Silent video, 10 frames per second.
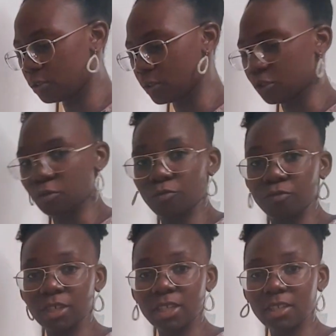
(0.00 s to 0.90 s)
So it's on
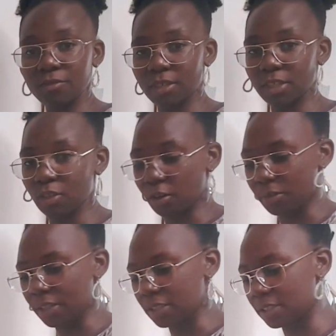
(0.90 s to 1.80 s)
really, really low
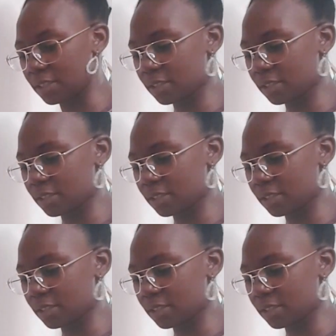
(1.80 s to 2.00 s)
heat.